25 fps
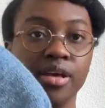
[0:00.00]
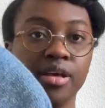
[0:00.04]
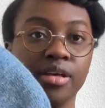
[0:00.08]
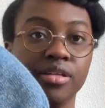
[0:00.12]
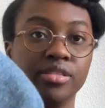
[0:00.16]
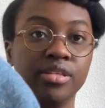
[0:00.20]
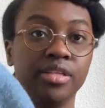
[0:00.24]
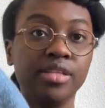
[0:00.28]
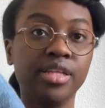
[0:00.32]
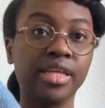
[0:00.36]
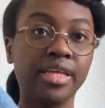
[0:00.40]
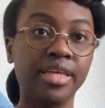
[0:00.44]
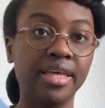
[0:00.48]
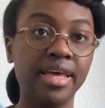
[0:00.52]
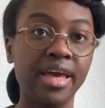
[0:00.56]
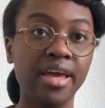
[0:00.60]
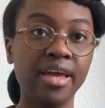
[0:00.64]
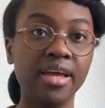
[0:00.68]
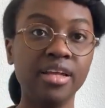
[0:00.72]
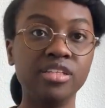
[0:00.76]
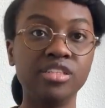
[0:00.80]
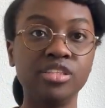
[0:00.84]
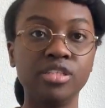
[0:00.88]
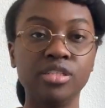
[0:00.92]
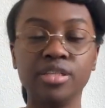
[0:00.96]
So the
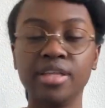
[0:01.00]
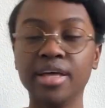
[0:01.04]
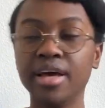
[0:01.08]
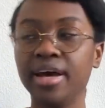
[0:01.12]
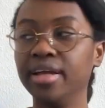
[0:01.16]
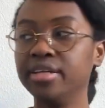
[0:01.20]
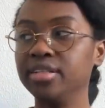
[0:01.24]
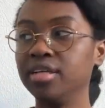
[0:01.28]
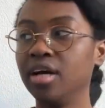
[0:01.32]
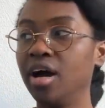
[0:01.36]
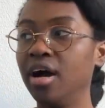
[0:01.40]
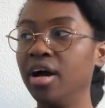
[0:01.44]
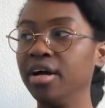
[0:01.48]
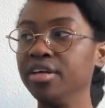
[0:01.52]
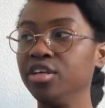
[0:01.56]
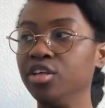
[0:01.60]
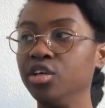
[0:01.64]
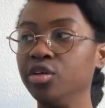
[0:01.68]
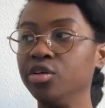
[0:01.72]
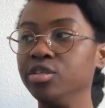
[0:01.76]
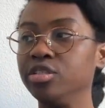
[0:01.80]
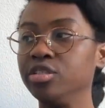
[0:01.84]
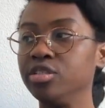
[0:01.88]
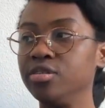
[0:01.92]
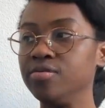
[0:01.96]
gauge that I
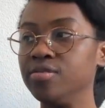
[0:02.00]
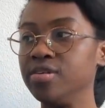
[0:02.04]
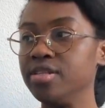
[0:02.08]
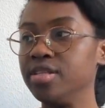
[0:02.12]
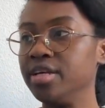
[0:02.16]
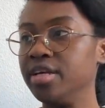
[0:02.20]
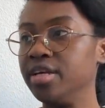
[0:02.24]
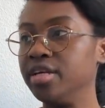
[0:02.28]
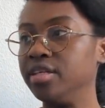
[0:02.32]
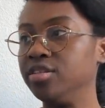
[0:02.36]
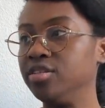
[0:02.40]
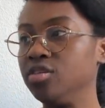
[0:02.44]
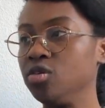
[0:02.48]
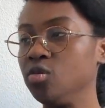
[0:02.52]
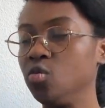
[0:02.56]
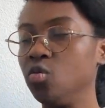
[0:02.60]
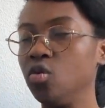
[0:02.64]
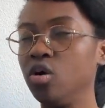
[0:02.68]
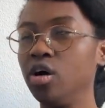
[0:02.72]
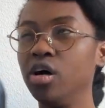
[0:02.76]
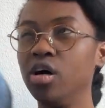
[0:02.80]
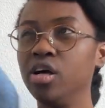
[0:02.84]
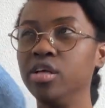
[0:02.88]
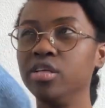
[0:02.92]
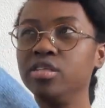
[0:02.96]
used for this
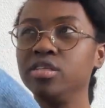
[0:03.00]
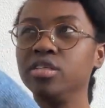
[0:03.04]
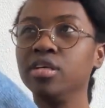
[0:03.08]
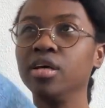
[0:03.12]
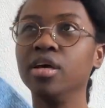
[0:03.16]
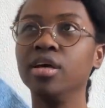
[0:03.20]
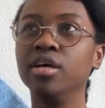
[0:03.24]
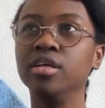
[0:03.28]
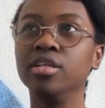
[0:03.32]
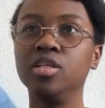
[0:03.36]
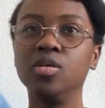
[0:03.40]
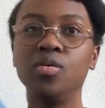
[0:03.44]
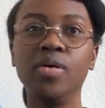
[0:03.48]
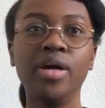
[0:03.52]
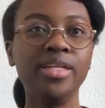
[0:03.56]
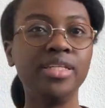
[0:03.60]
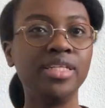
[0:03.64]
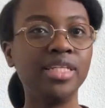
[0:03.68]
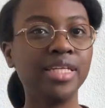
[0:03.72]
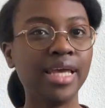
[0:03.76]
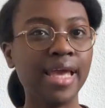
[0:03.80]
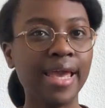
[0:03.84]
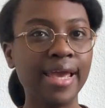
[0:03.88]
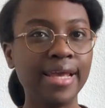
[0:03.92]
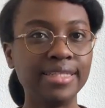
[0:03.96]
was
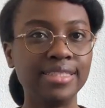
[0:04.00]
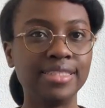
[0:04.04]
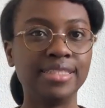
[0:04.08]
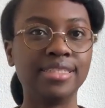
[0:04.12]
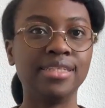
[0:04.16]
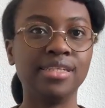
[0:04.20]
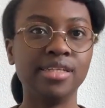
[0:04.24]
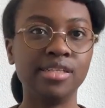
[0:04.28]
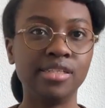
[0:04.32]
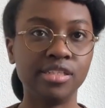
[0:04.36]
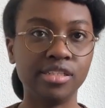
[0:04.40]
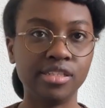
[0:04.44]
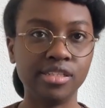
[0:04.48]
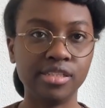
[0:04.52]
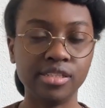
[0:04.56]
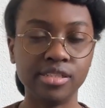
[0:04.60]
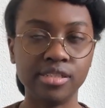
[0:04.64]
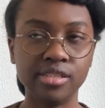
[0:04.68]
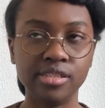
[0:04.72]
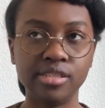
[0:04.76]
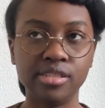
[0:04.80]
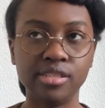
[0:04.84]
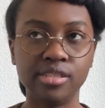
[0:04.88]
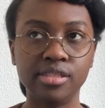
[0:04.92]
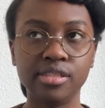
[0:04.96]
28
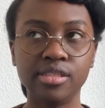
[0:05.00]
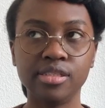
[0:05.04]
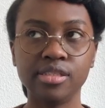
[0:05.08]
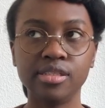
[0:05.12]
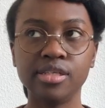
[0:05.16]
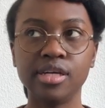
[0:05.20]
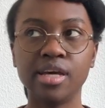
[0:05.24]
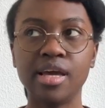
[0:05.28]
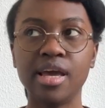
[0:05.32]
stitches